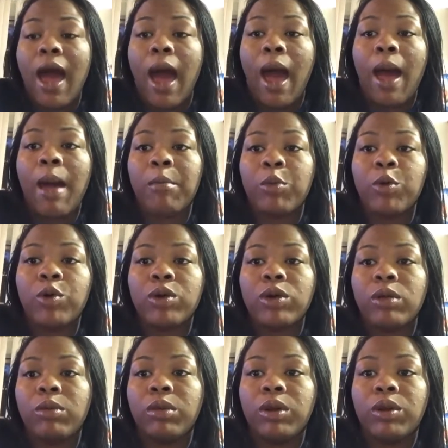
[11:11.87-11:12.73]
I'm
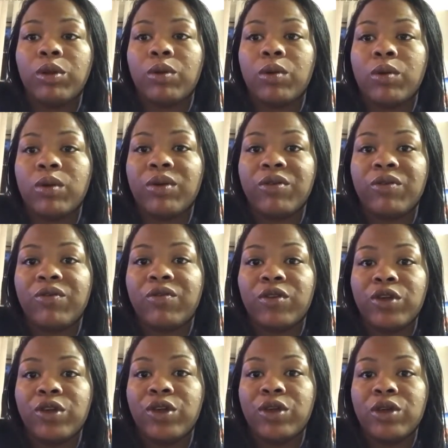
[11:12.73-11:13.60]
going to be doing
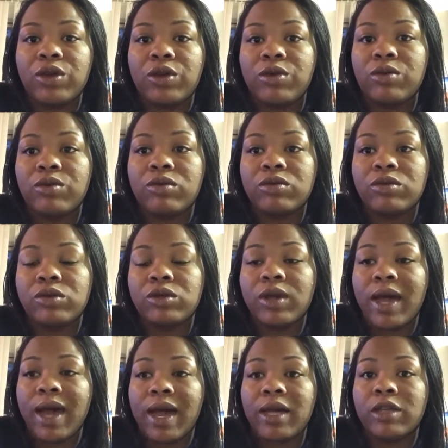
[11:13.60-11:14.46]
for you
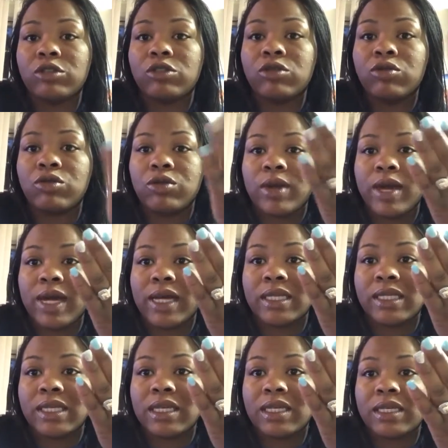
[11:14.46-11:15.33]
guys so you
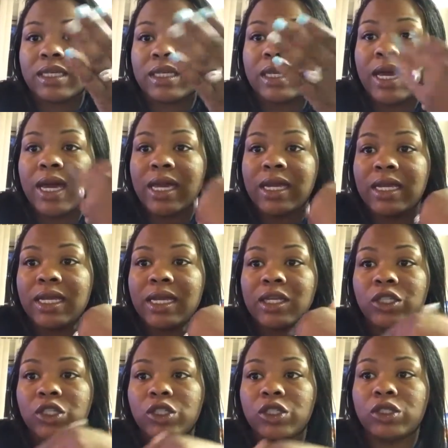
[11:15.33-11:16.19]
guys can see how
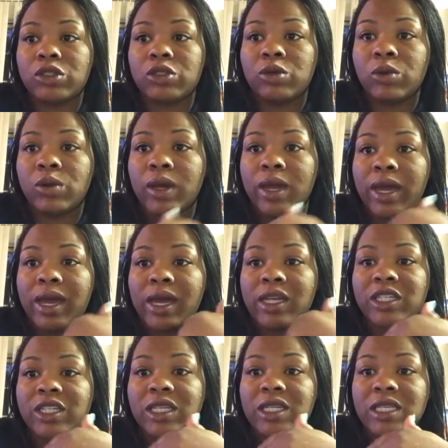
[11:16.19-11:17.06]
Deasia is doing,
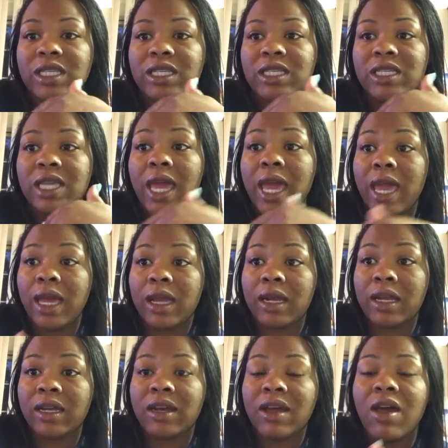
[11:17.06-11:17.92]
how she's
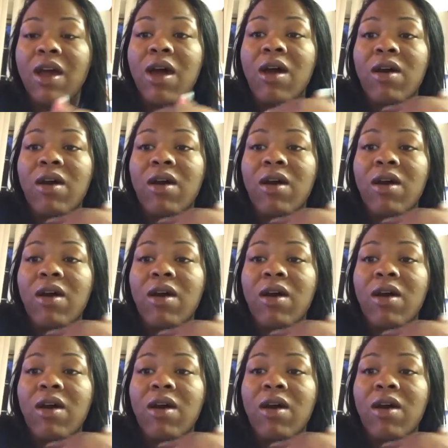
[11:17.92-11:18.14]
healing